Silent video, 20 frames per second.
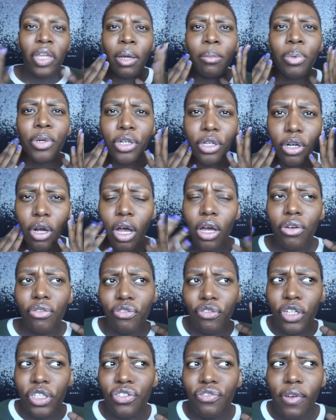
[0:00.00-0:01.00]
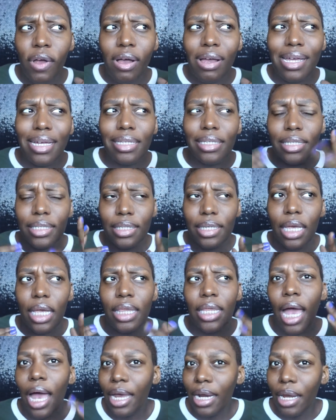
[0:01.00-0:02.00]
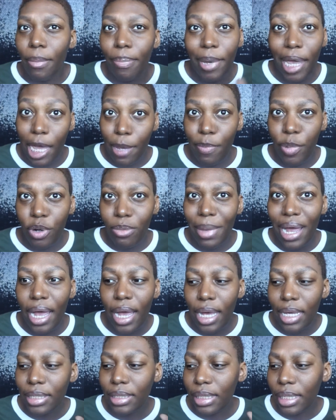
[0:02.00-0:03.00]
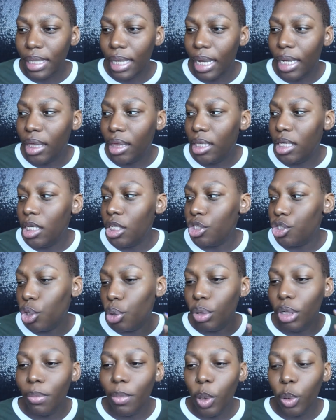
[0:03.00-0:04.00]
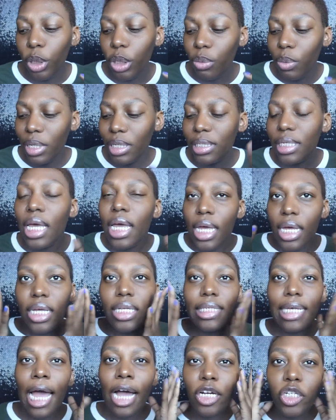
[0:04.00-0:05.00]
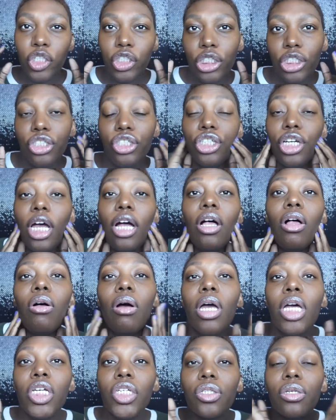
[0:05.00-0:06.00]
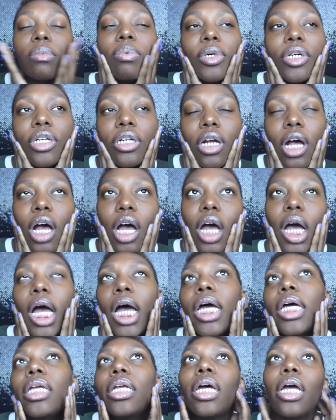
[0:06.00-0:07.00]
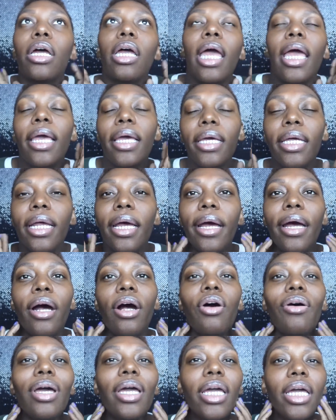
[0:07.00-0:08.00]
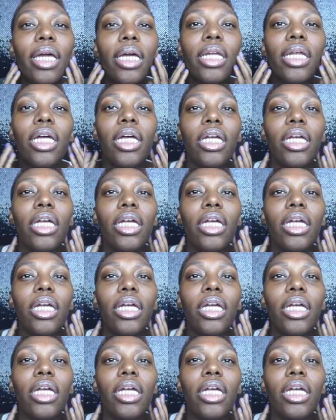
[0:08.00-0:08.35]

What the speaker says: I put it on. First of all, it's not a paper mask like the Tony Moly ones. It's actually gel. So I put it on, hanging out, and